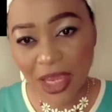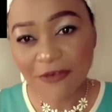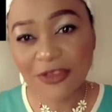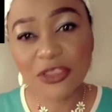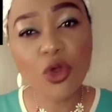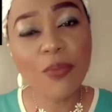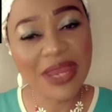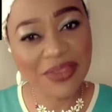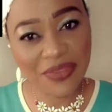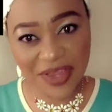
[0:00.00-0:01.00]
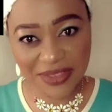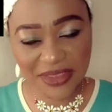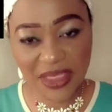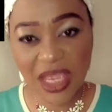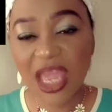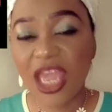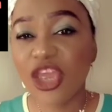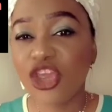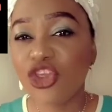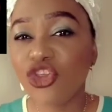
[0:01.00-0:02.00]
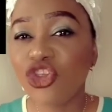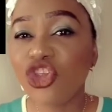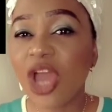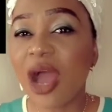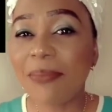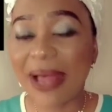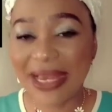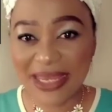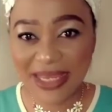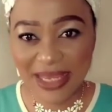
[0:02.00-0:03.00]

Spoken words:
for so many things. Your body